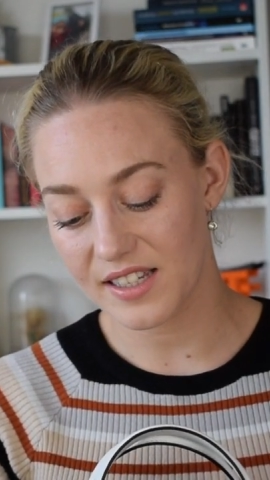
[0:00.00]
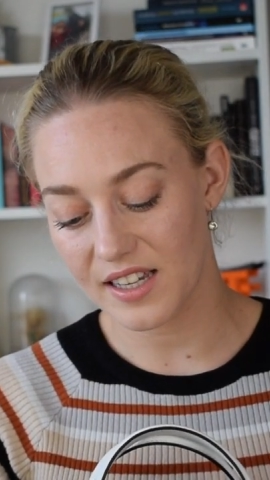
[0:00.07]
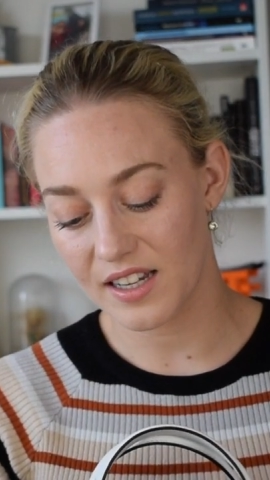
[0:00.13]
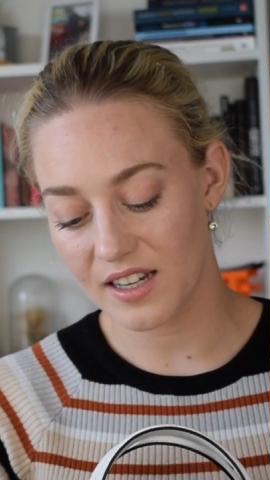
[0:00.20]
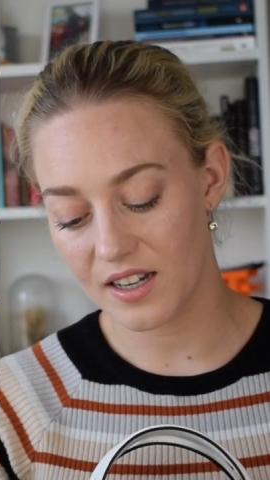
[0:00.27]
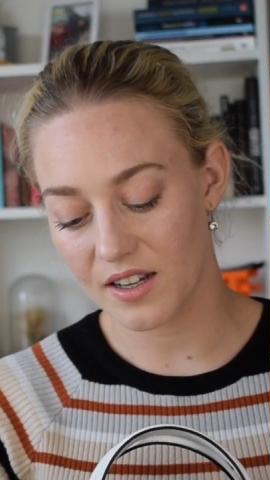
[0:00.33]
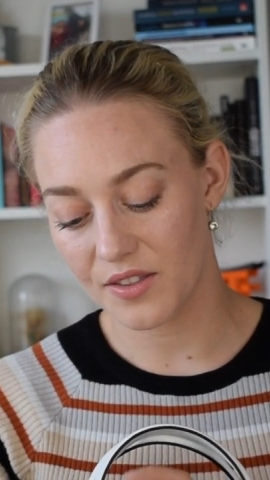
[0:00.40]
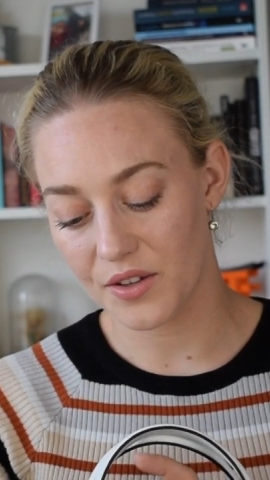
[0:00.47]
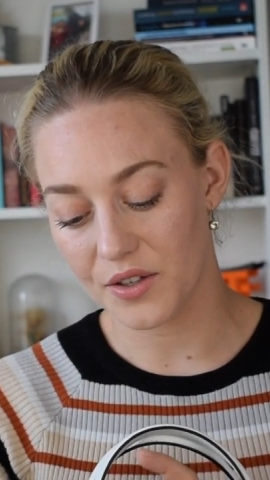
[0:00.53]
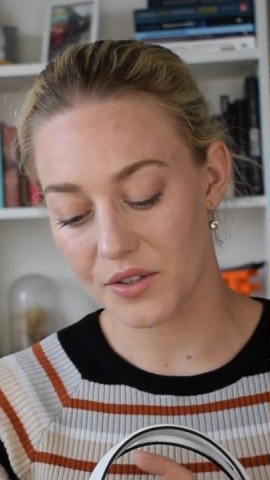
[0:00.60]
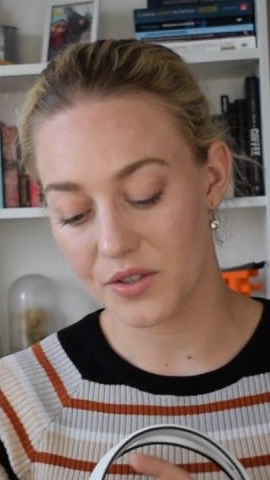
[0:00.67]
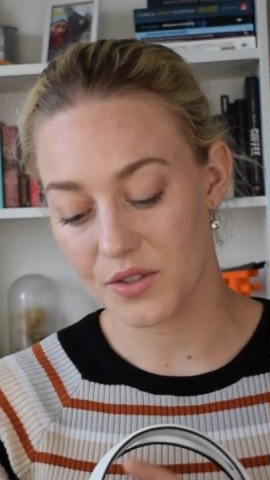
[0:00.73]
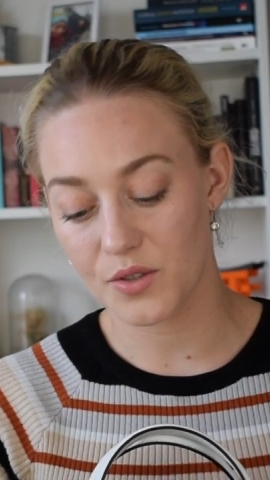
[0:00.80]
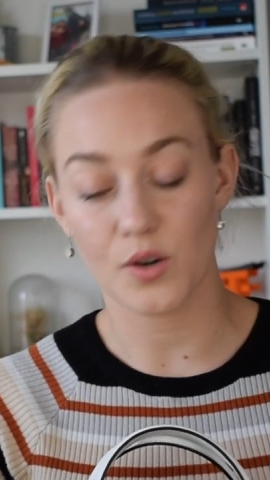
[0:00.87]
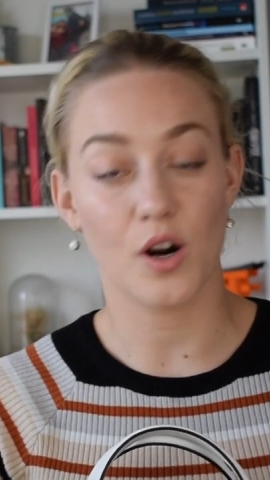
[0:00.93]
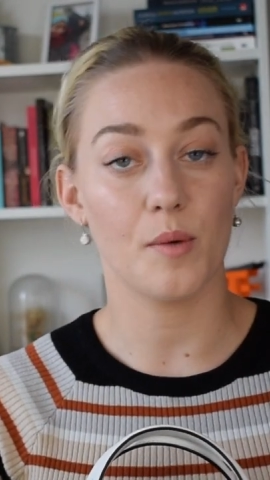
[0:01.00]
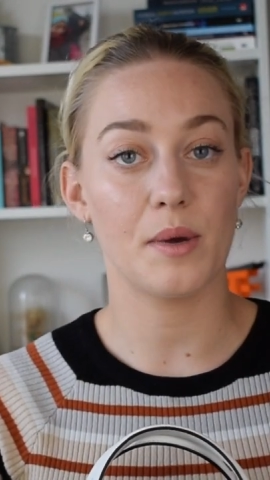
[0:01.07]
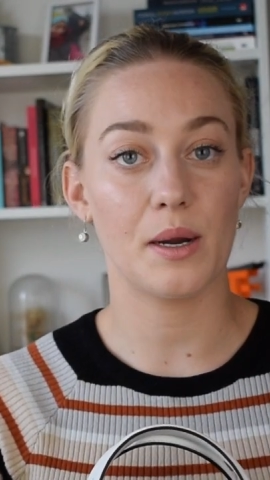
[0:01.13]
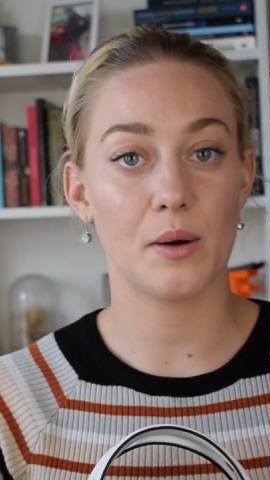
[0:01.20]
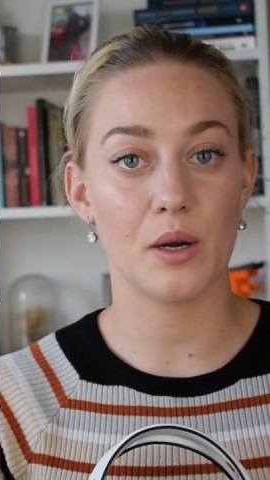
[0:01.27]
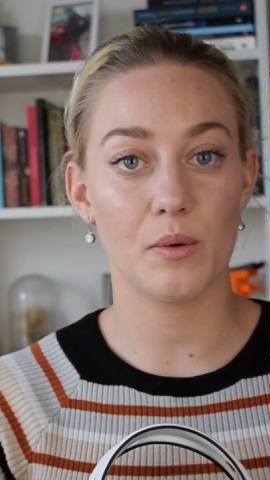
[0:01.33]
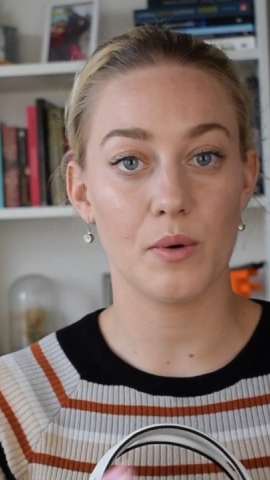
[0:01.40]
the
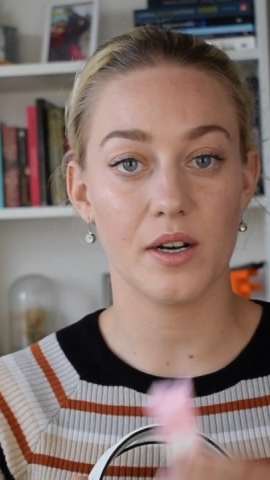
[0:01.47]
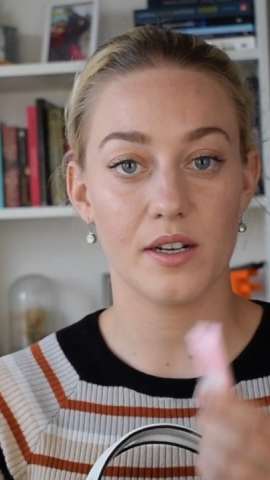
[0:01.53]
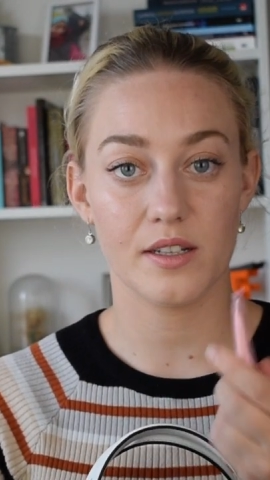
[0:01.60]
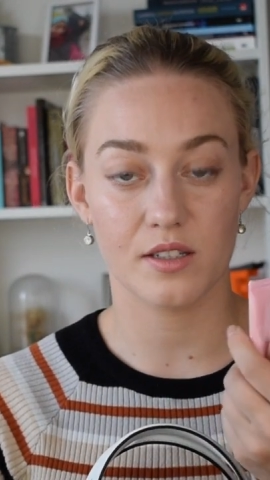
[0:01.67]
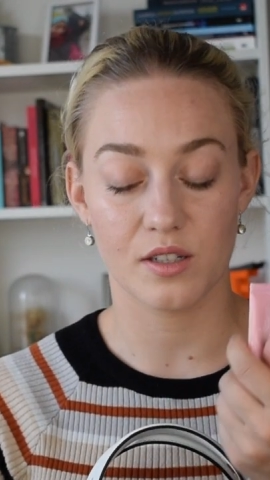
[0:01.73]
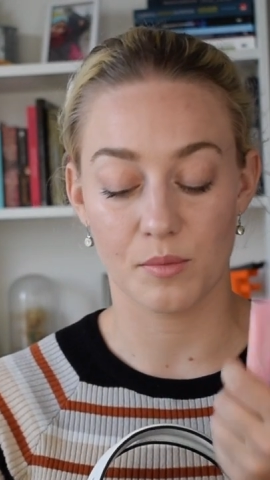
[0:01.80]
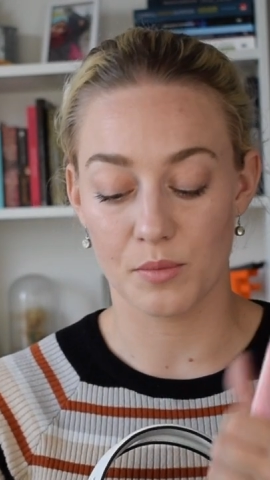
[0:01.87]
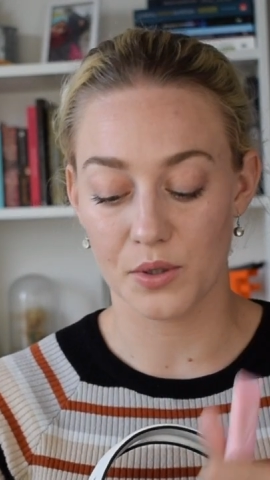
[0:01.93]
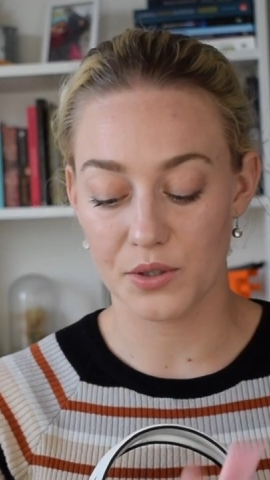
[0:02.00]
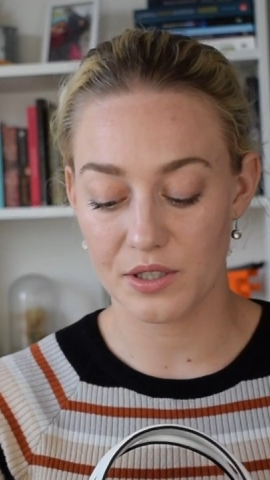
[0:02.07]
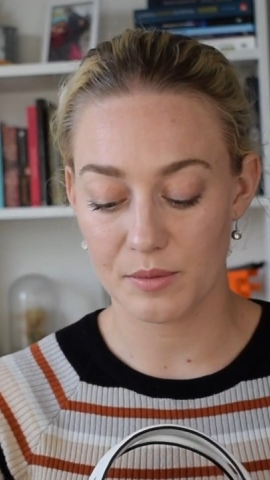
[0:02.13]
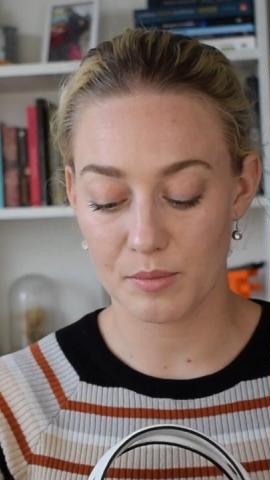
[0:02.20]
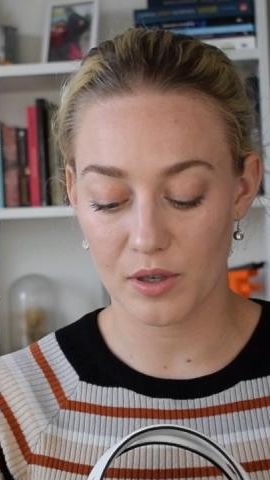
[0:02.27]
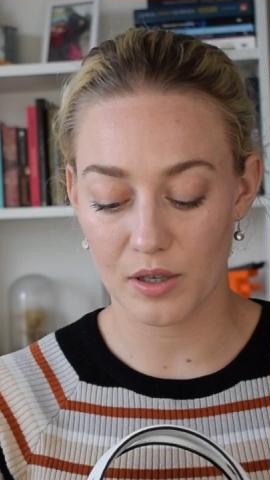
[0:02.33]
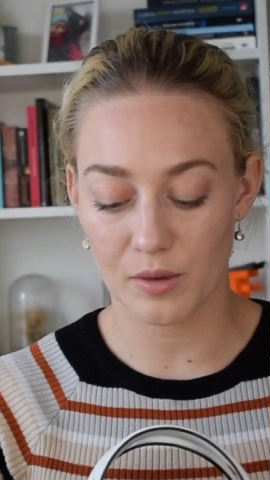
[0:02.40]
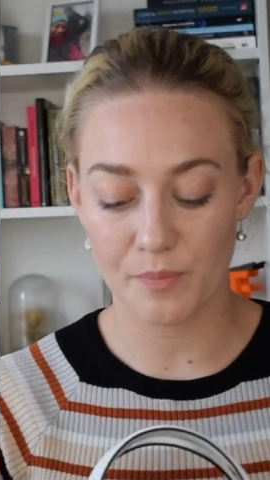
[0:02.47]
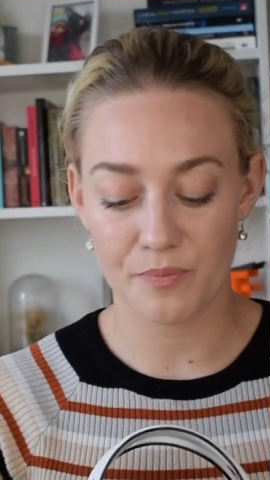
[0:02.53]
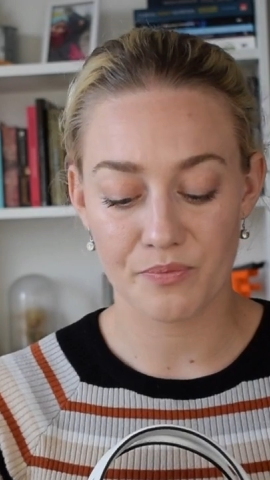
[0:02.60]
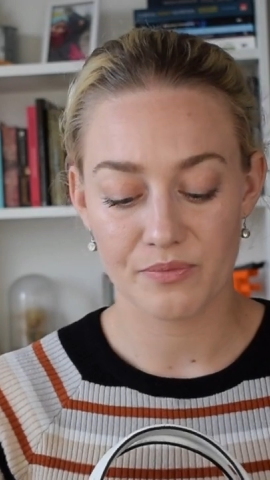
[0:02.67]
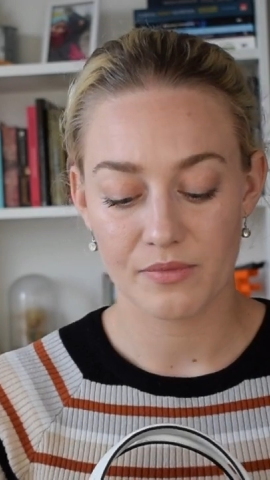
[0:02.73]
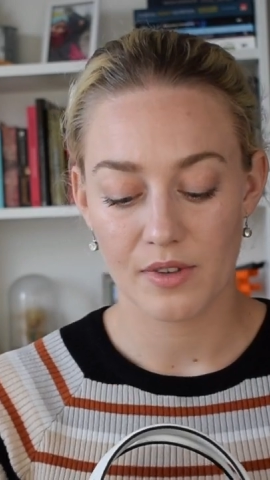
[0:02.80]
strawberry one, it's the multi-balm.